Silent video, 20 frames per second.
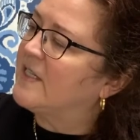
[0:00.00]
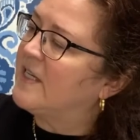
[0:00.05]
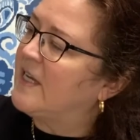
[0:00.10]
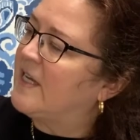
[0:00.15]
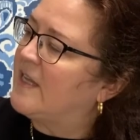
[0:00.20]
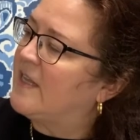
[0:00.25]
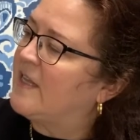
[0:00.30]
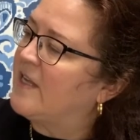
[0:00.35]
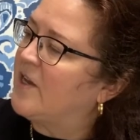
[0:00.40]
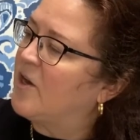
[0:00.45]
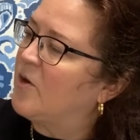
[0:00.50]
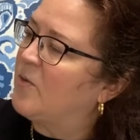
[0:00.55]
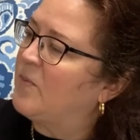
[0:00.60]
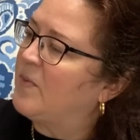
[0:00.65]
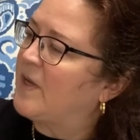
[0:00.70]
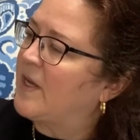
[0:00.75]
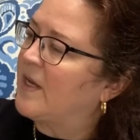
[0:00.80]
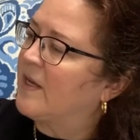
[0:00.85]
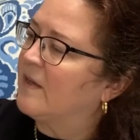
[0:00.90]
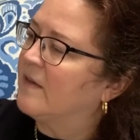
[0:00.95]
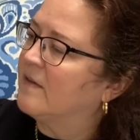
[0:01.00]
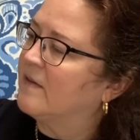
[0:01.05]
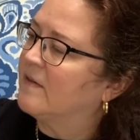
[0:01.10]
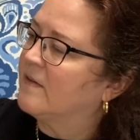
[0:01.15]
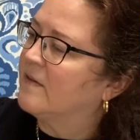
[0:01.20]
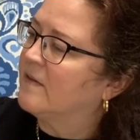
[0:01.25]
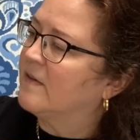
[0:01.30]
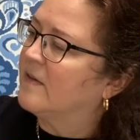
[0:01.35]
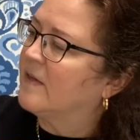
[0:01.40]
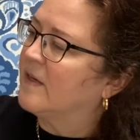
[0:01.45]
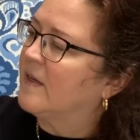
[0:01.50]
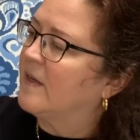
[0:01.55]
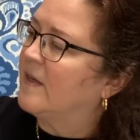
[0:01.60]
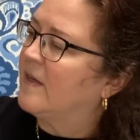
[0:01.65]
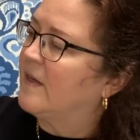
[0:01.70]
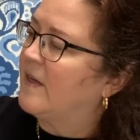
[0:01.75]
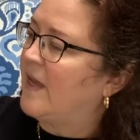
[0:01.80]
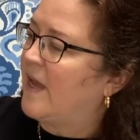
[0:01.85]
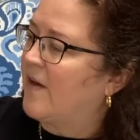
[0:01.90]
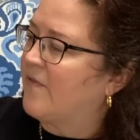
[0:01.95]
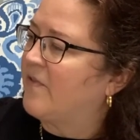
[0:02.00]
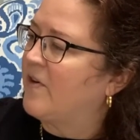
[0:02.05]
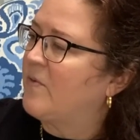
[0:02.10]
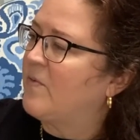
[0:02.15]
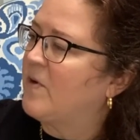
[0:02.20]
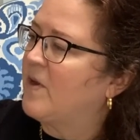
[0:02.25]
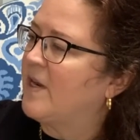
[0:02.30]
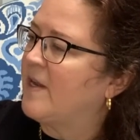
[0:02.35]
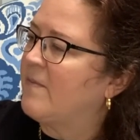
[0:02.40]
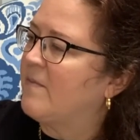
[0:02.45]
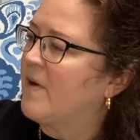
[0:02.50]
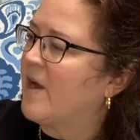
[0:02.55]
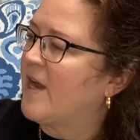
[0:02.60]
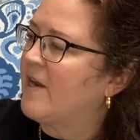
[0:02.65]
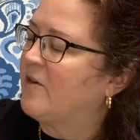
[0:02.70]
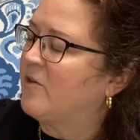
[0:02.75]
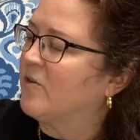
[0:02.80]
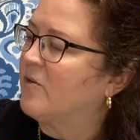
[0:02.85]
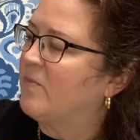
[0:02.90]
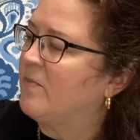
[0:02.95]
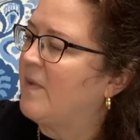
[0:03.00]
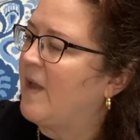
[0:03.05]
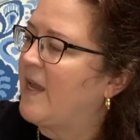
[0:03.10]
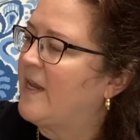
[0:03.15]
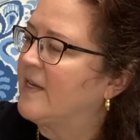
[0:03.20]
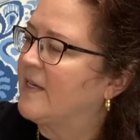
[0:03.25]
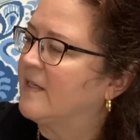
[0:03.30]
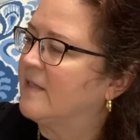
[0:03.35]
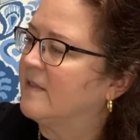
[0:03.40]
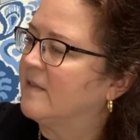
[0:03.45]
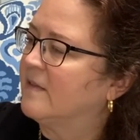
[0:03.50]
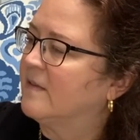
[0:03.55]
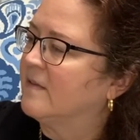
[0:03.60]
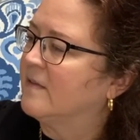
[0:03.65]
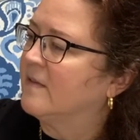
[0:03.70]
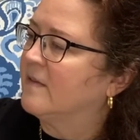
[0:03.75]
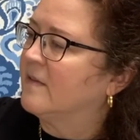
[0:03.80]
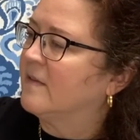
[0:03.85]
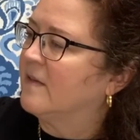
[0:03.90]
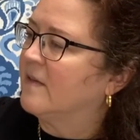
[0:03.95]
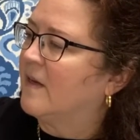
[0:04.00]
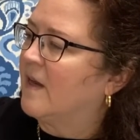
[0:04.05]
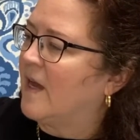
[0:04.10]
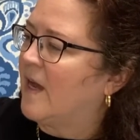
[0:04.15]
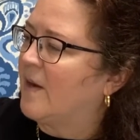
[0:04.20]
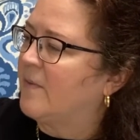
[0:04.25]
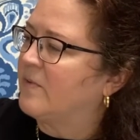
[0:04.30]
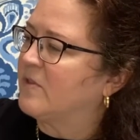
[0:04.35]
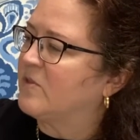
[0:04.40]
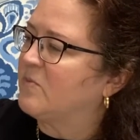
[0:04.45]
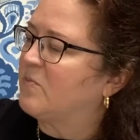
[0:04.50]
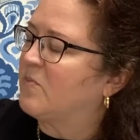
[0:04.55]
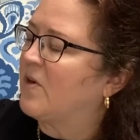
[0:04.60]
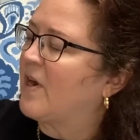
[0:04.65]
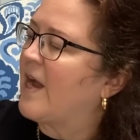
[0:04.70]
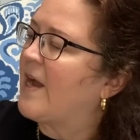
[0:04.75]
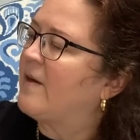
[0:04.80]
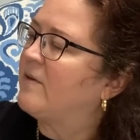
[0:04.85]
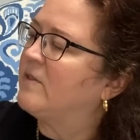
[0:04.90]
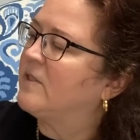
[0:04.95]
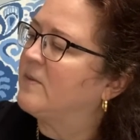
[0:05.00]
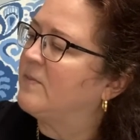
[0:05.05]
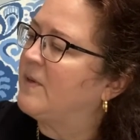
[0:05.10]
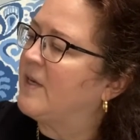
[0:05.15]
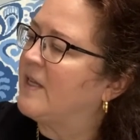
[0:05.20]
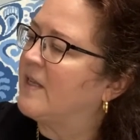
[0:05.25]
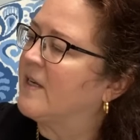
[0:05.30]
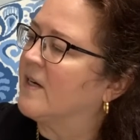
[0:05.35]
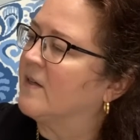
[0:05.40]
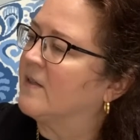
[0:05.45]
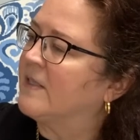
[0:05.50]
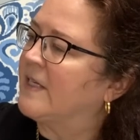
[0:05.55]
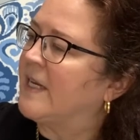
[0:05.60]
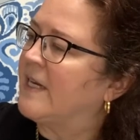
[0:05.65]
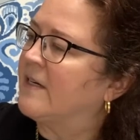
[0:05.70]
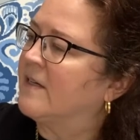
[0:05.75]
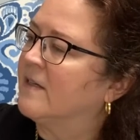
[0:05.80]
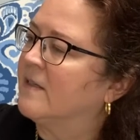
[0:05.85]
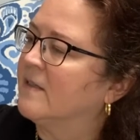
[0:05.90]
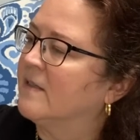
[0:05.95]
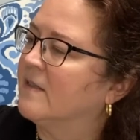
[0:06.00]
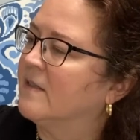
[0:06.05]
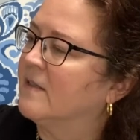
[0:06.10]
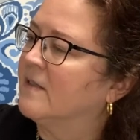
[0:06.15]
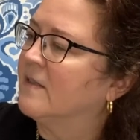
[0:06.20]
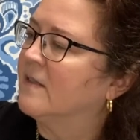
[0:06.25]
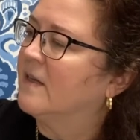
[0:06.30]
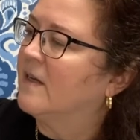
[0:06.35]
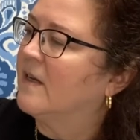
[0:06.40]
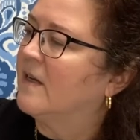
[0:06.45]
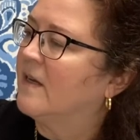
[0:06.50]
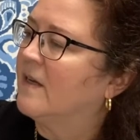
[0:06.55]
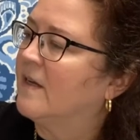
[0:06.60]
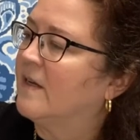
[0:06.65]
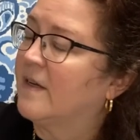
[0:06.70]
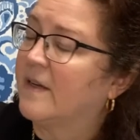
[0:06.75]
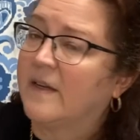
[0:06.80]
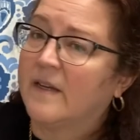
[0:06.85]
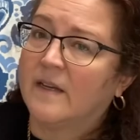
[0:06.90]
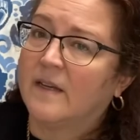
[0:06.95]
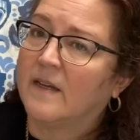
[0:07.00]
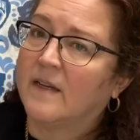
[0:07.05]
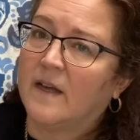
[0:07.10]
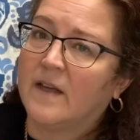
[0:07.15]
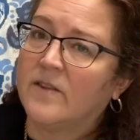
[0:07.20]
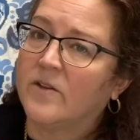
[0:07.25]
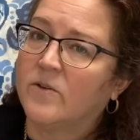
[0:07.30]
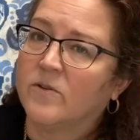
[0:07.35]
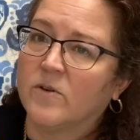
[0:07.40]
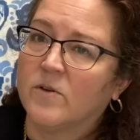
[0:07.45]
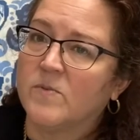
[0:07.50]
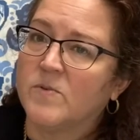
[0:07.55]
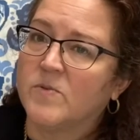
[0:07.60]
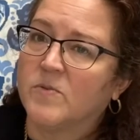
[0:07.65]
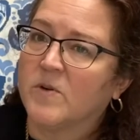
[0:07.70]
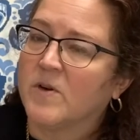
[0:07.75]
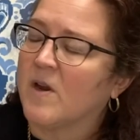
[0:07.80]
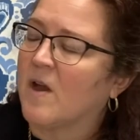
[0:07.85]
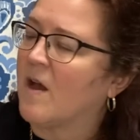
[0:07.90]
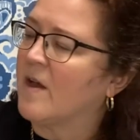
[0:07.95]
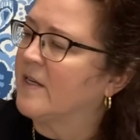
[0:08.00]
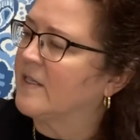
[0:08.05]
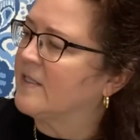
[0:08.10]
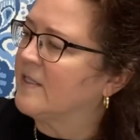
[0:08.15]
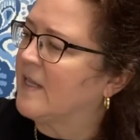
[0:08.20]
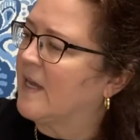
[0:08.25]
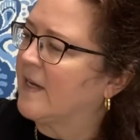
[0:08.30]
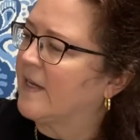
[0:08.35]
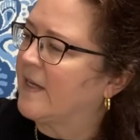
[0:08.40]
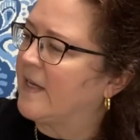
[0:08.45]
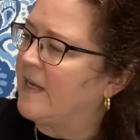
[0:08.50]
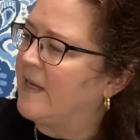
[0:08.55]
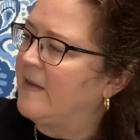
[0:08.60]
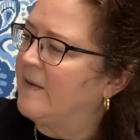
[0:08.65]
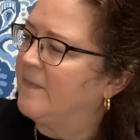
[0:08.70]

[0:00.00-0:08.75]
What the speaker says: Ethiopia. Everyone in my group made it. I was proud to be their leader. Other groups were not as lucky.